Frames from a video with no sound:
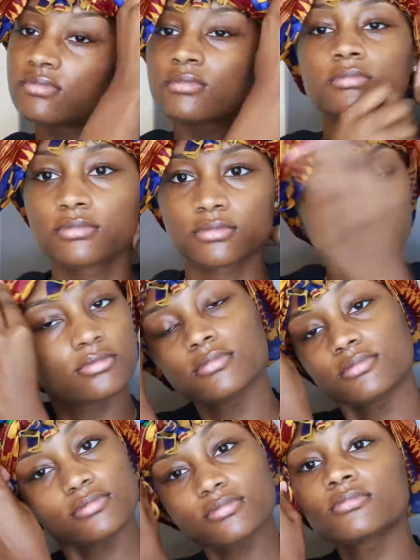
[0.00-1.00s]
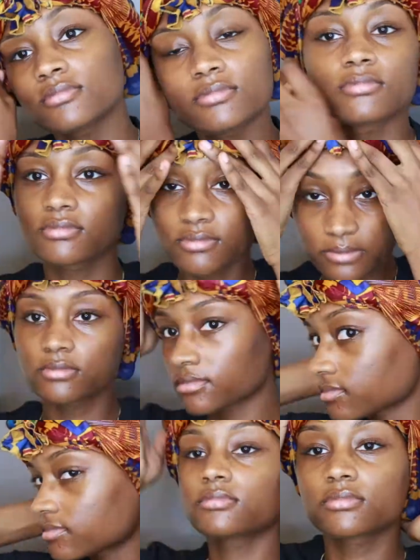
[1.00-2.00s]
to put on my scarf, put
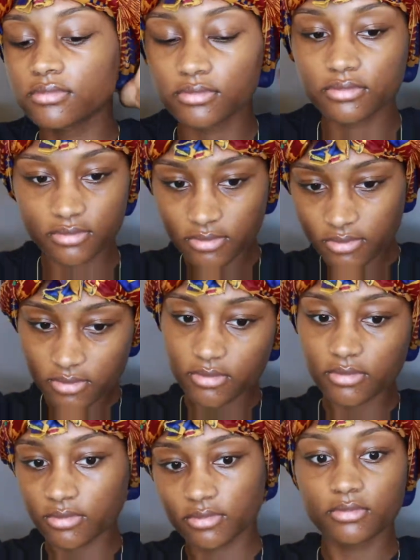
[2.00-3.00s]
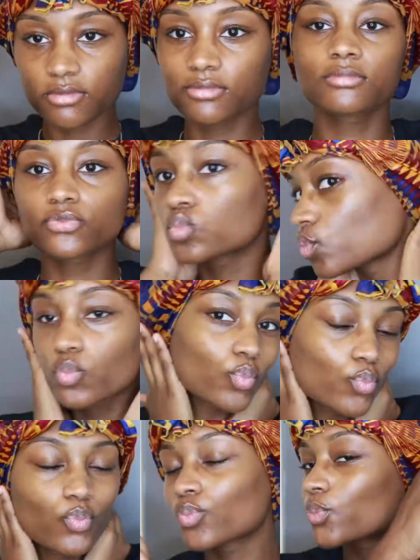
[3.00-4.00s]
on a bonnet, and go
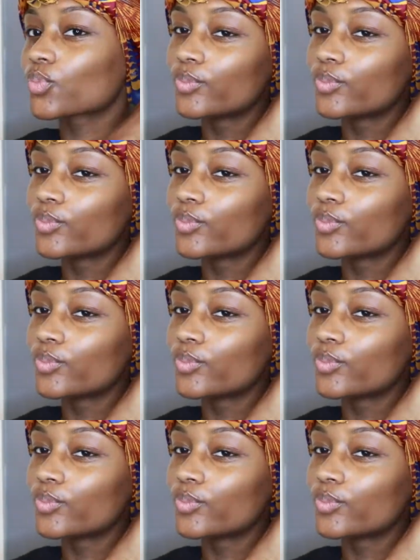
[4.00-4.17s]
to